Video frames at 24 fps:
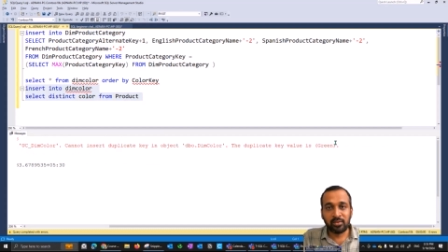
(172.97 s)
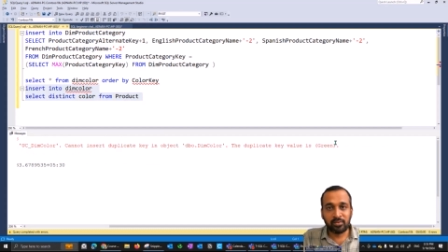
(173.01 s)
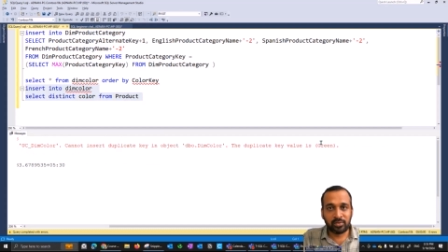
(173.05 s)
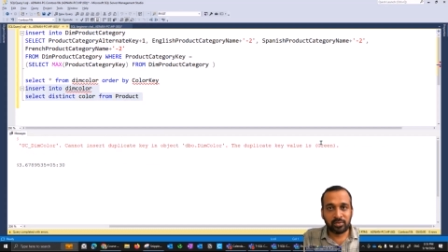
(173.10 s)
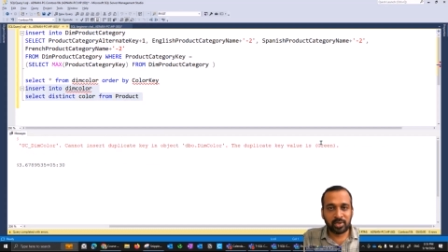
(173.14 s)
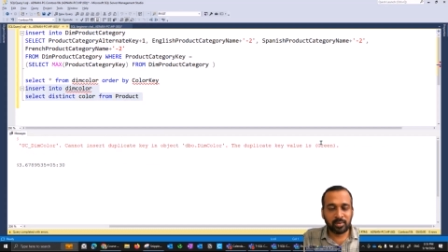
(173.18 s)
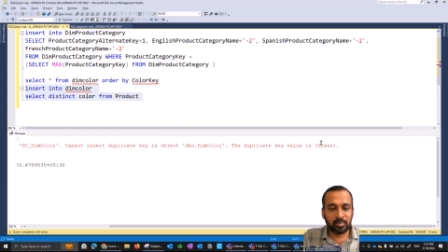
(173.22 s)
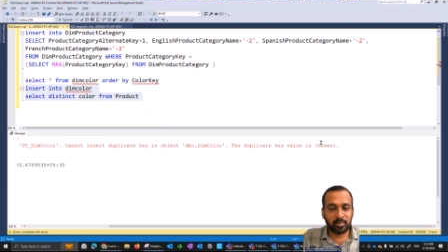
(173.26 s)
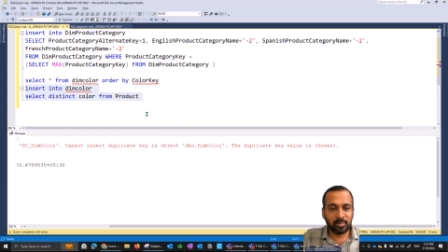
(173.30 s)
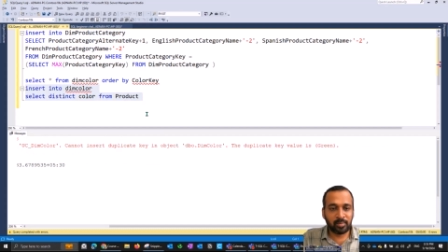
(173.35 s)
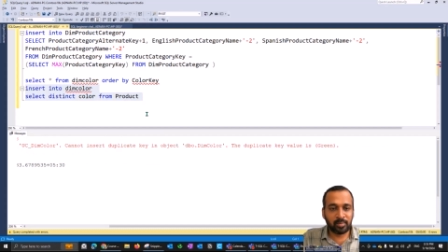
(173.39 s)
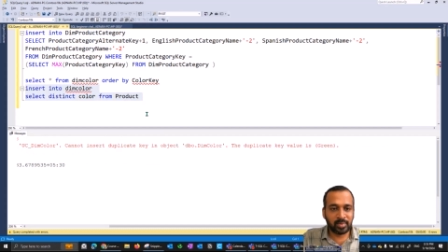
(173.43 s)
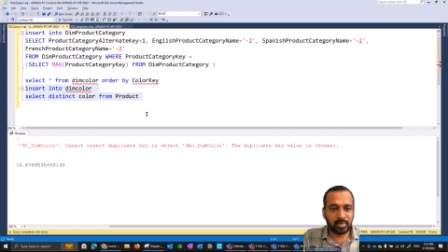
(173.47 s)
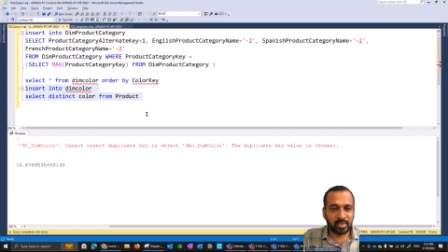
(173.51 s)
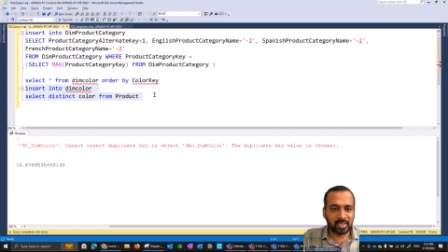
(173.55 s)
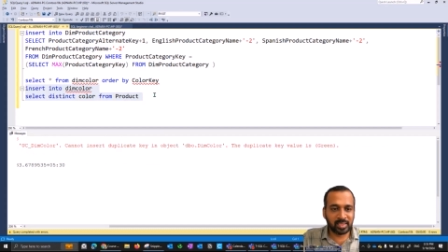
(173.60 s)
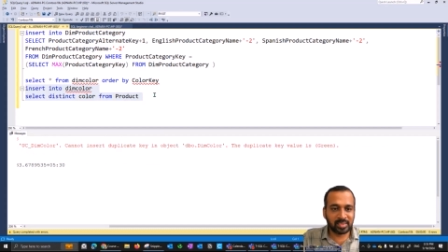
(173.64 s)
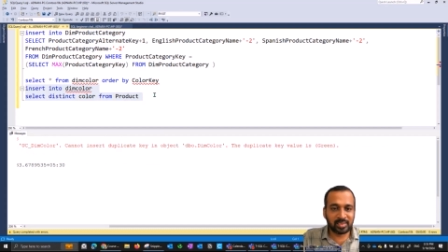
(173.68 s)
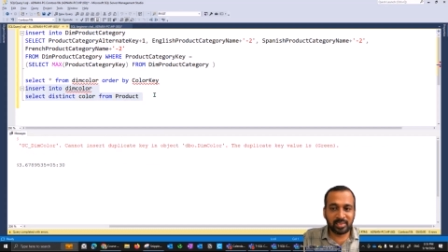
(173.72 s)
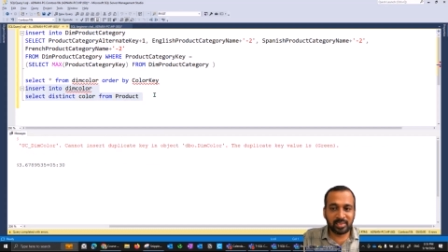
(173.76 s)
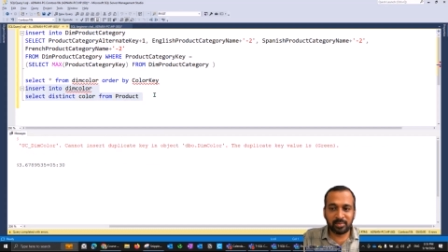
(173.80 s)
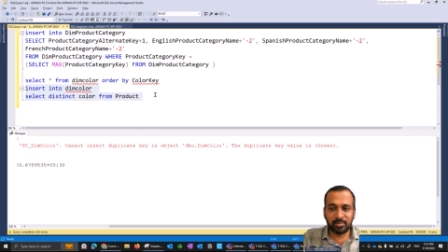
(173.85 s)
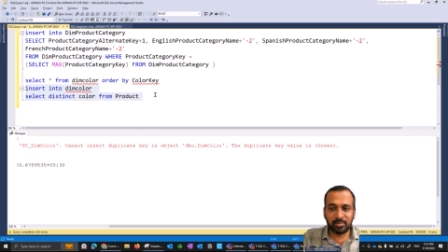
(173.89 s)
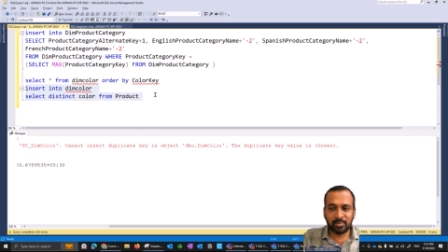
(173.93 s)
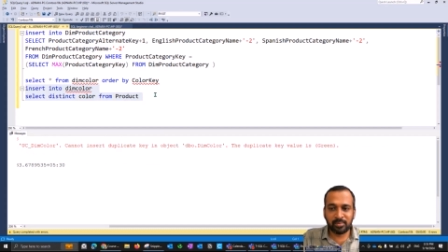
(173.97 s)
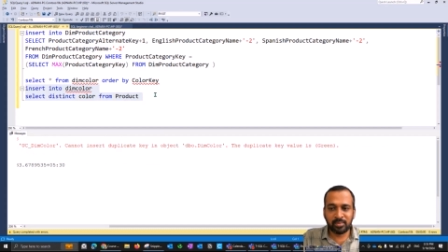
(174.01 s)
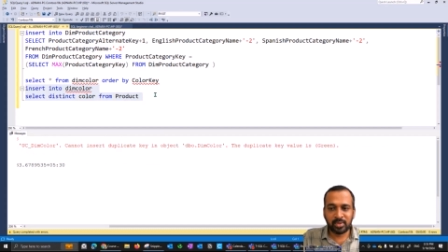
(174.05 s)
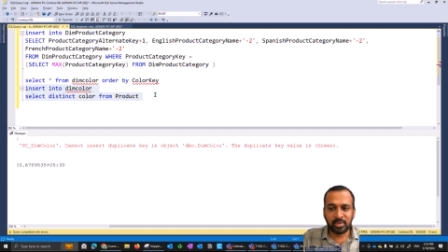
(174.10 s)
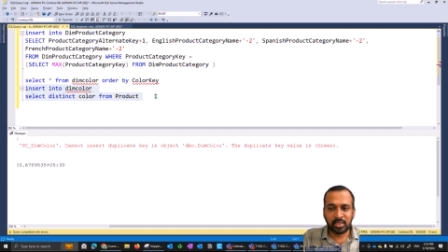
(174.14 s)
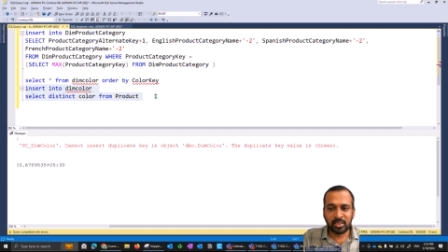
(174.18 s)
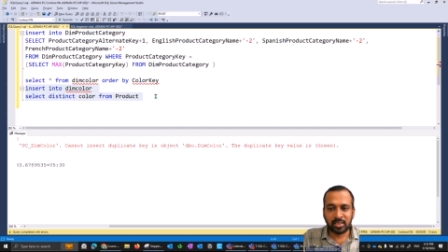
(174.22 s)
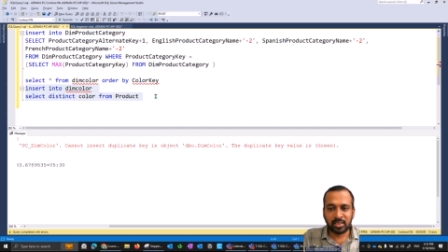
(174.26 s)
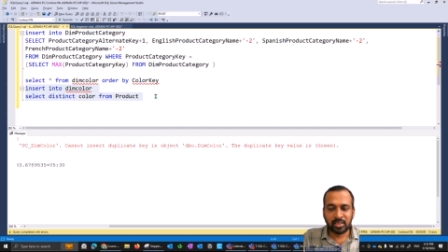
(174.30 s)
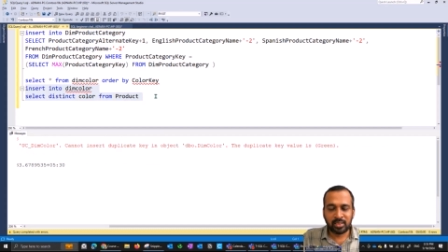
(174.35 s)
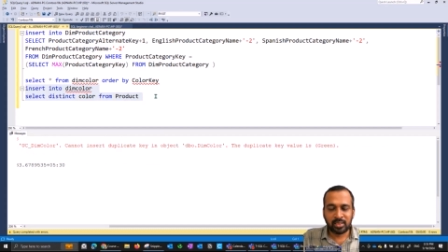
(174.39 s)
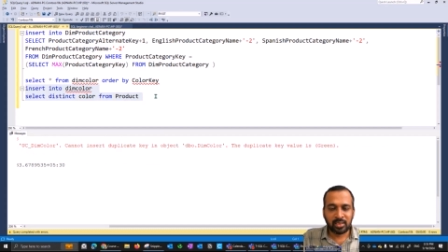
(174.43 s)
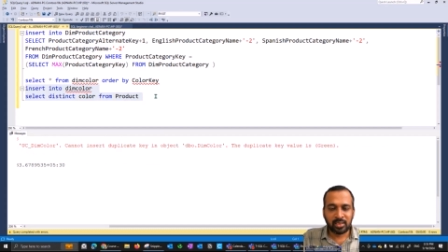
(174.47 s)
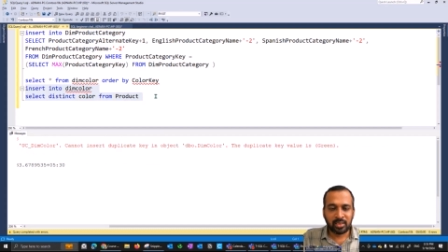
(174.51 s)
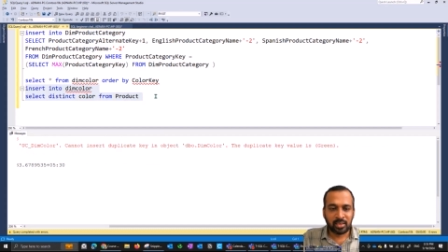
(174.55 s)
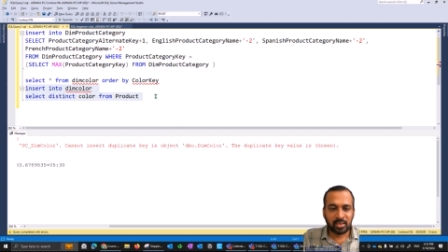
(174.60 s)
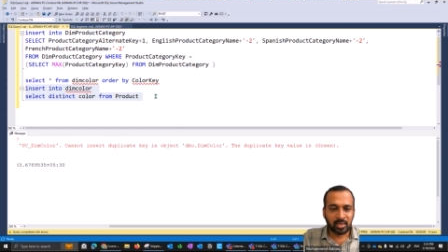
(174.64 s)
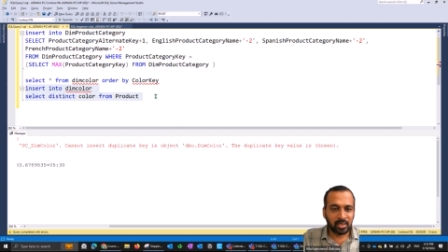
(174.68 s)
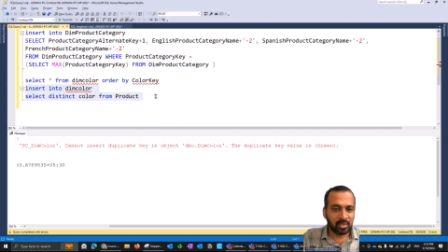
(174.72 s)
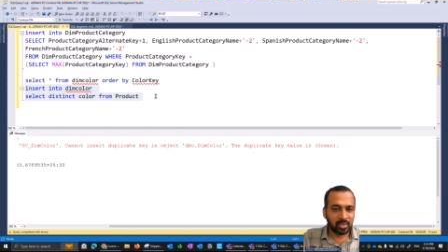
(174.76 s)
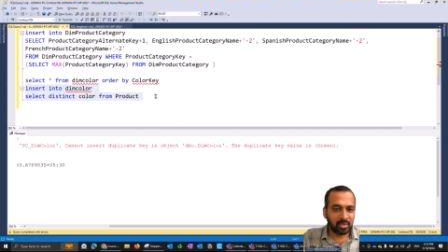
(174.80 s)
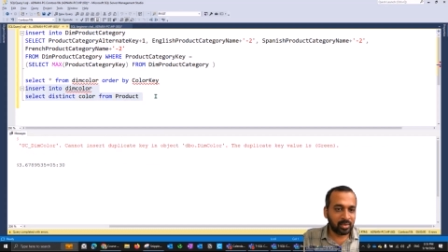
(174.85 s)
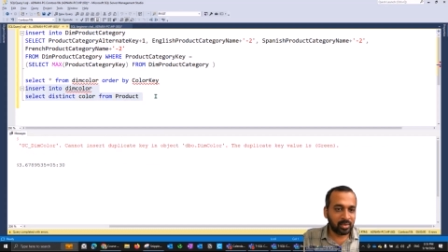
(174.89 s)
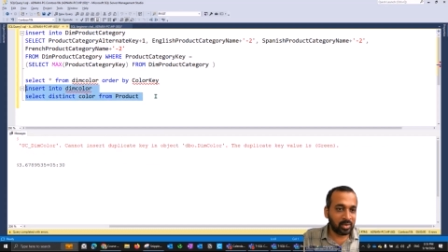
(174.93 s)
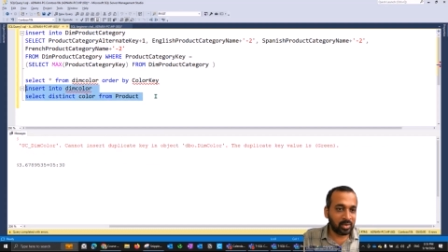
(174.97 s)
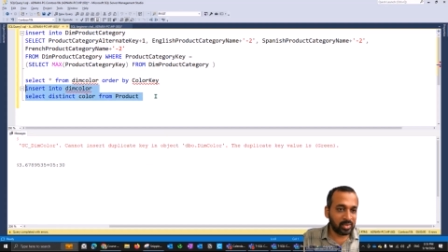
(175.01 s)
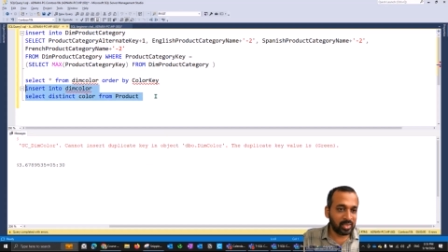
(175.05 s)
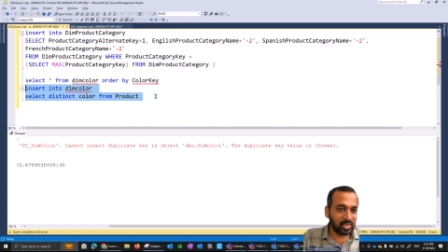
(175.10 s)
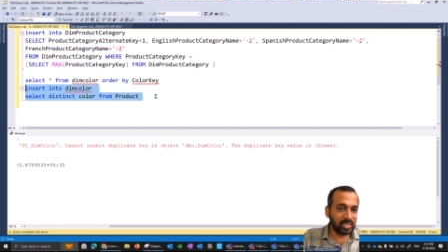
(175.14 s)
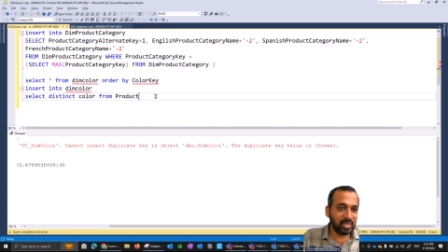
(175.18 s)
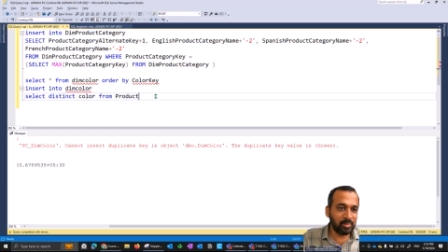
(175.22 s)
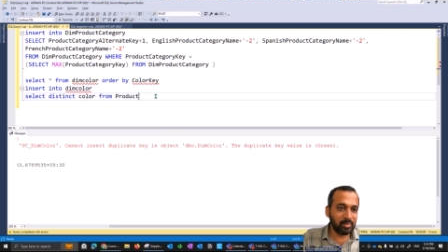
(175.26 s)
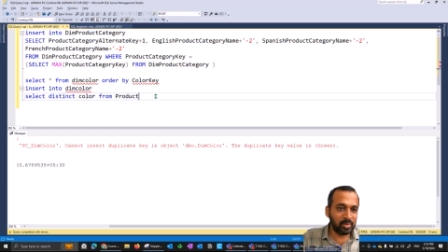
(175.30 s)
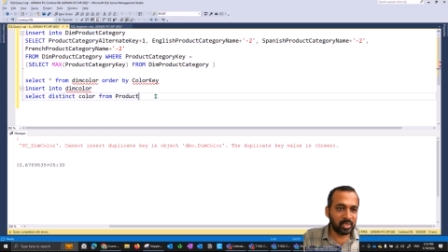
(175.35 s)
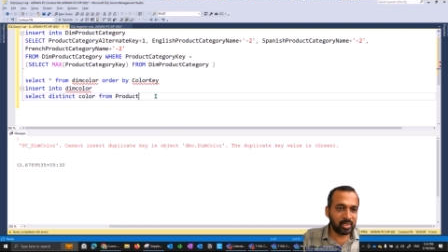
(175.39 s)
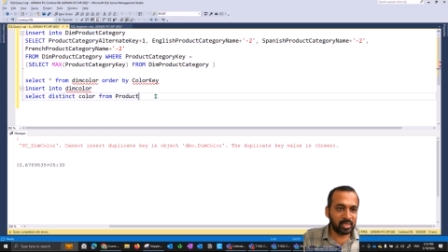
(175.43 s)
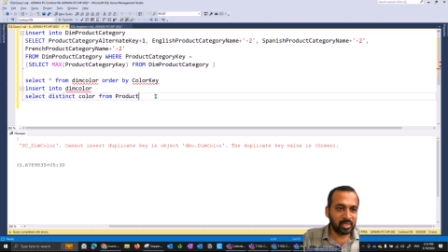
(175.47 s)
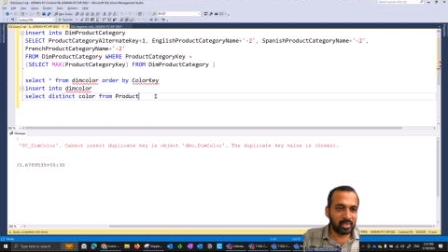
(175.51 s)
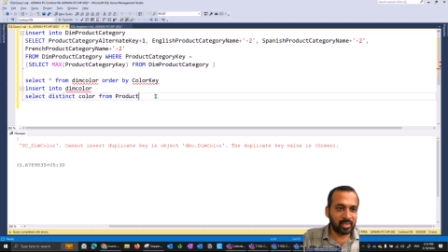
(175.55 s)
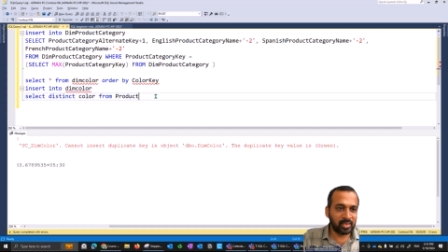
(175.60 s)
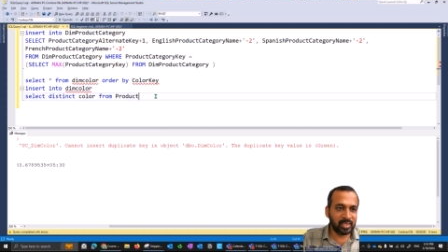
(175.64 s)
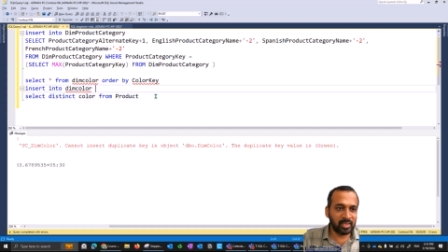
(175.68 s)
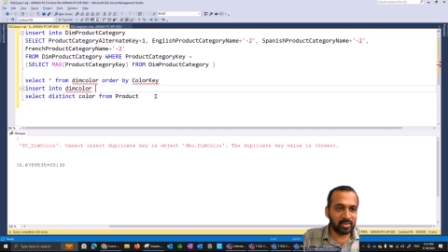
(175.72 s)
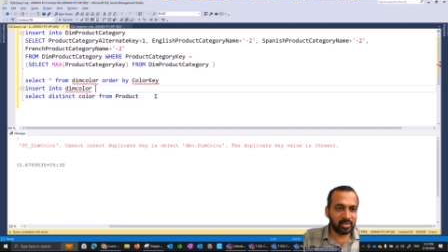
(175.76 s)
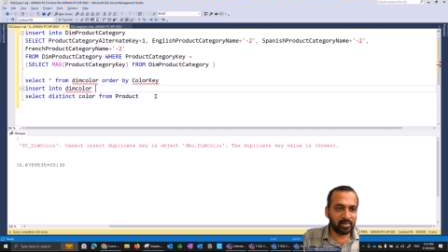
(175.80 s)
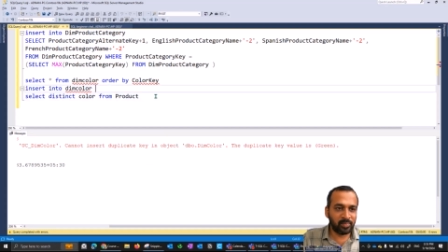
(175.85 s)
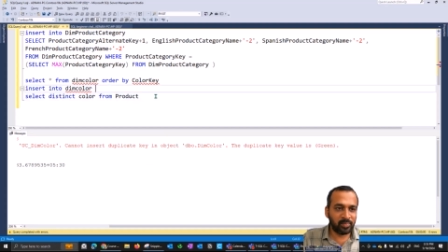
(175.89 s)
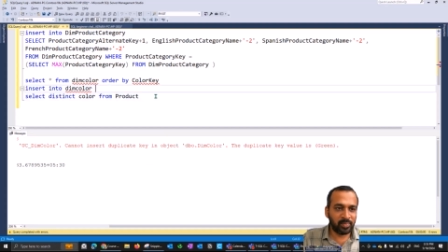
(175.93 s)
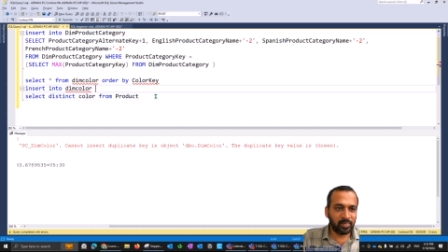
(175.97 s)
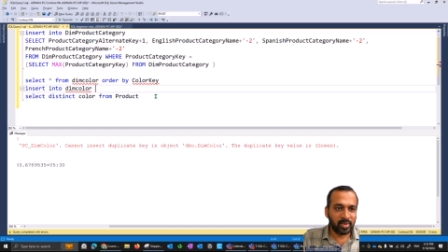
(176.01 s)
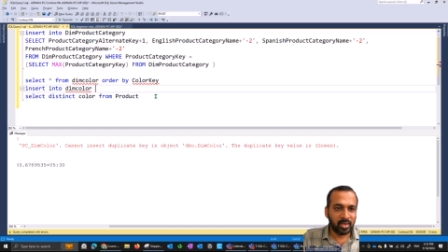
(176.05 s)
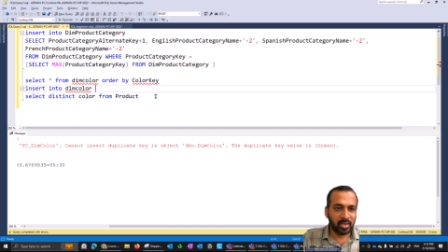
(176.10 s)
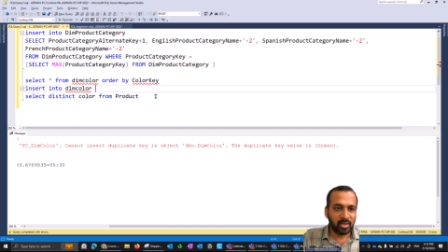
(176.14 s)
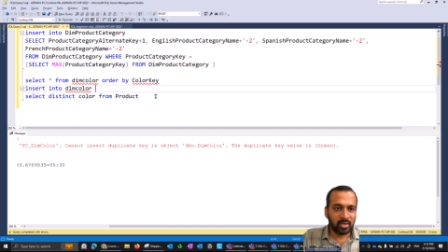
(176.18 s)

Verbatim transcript: from this dim uh, on the dim color here.